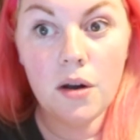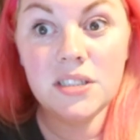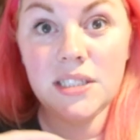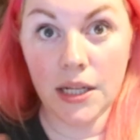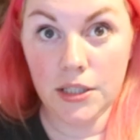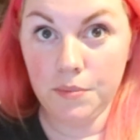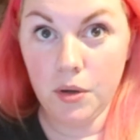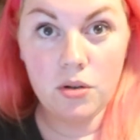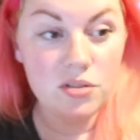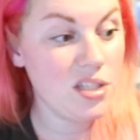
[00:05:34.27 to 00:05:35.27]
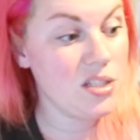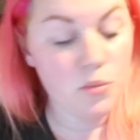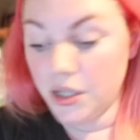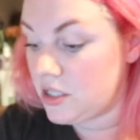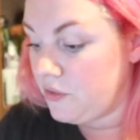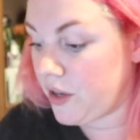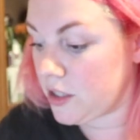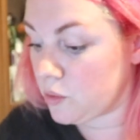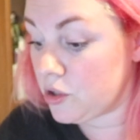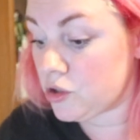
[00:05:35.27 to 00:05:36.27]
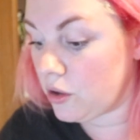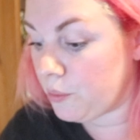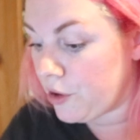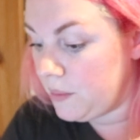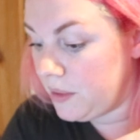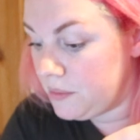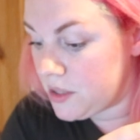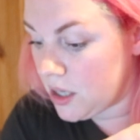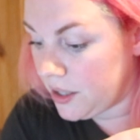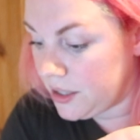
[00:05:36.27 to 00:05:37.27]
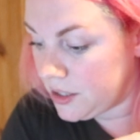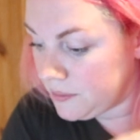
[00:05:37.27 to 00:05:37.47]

standard box. This one is the first one that's on the premium side.